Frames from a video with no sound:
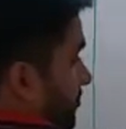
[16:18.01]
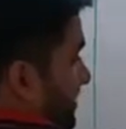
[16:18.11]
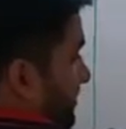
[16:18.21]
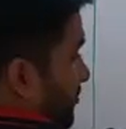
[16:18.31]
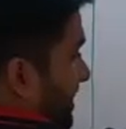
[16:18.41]
should
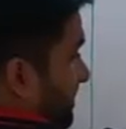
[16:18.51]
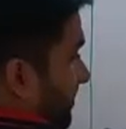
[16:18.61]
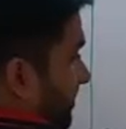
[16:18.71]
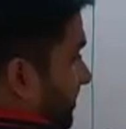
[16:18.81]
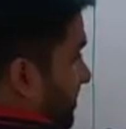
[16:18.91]
be
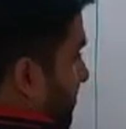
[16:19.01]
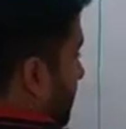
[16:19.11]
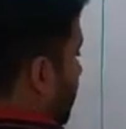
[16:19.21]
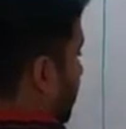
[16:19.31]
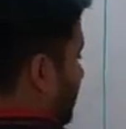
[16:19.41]
together.
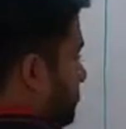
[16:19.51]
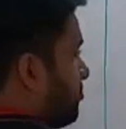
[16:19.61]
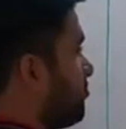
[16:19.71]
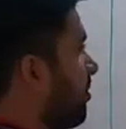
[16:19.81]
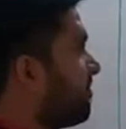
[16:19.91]
One
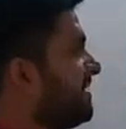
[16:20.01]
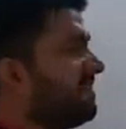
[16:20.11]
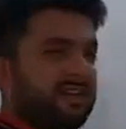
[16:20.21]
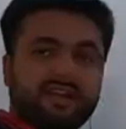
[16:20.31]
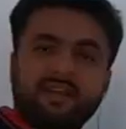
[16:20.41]
should not be
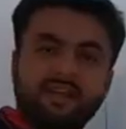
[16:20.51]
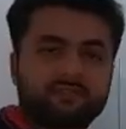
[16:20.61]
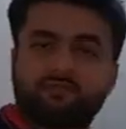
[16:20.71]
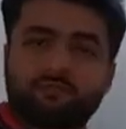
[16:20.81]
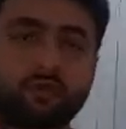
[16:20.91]
here and next should